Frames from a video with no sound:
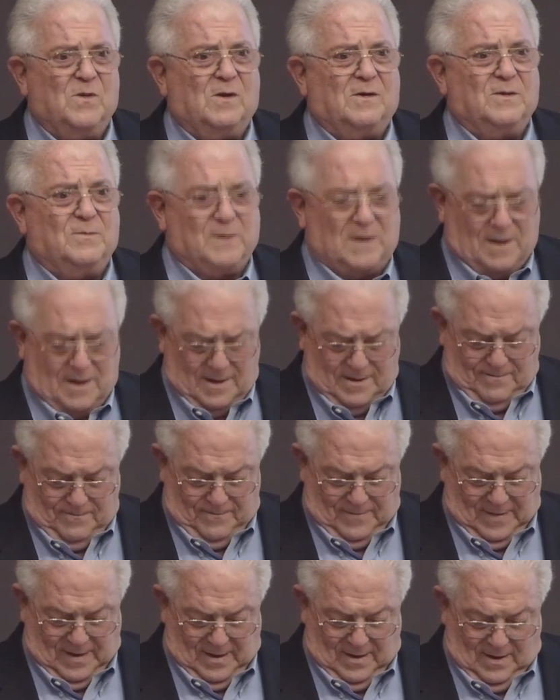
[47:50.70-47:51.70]
multiplied,
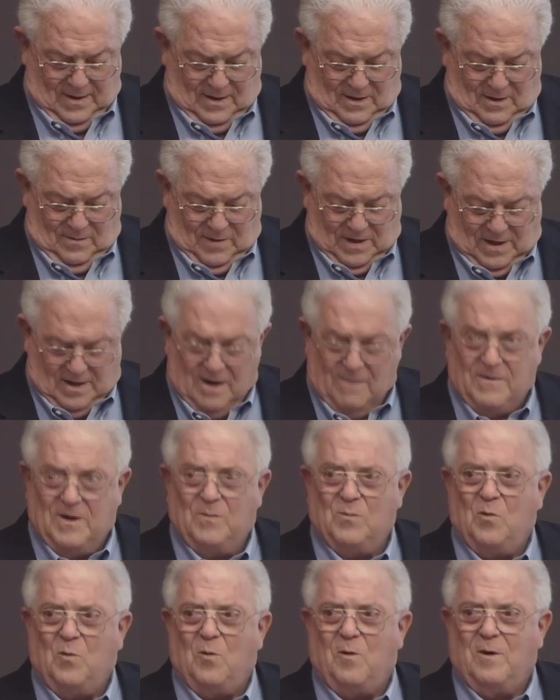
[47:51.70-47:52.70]
uh-huh.
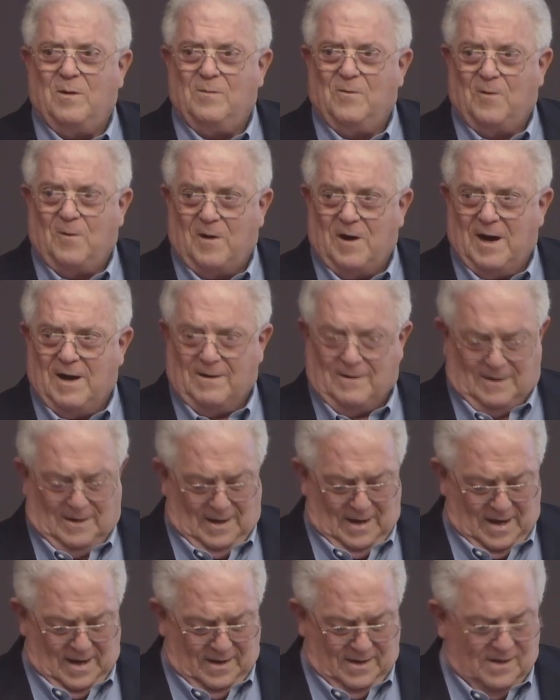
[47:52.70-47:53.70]
becoming more and more
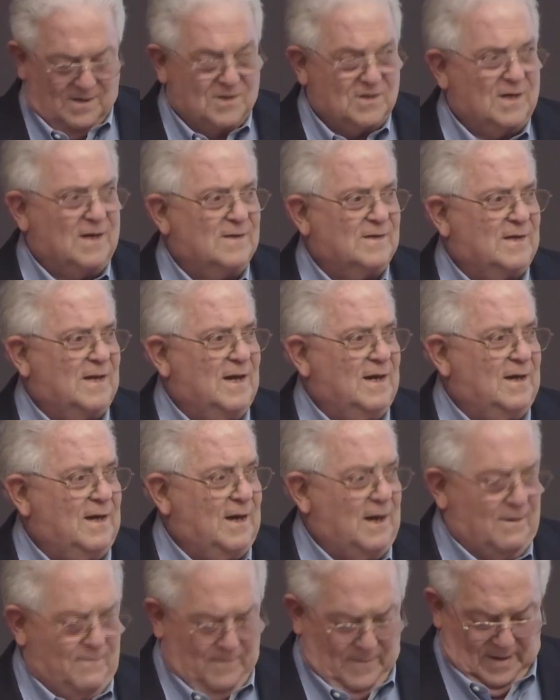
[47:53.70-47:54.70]
outlandish as they
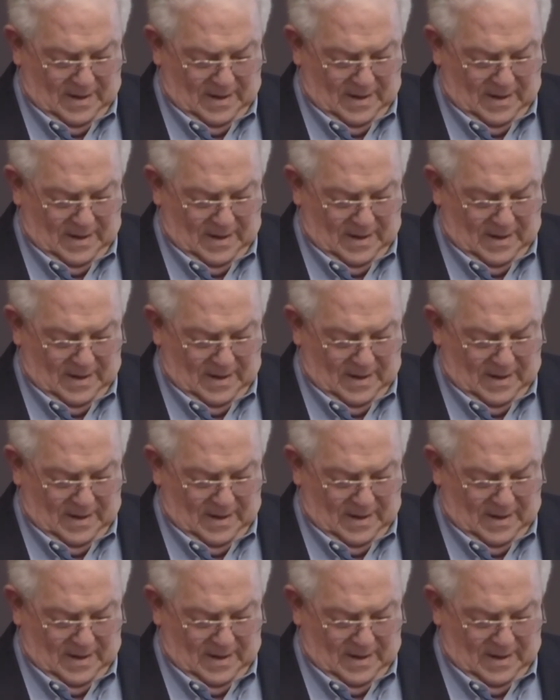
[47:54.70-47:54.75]
did.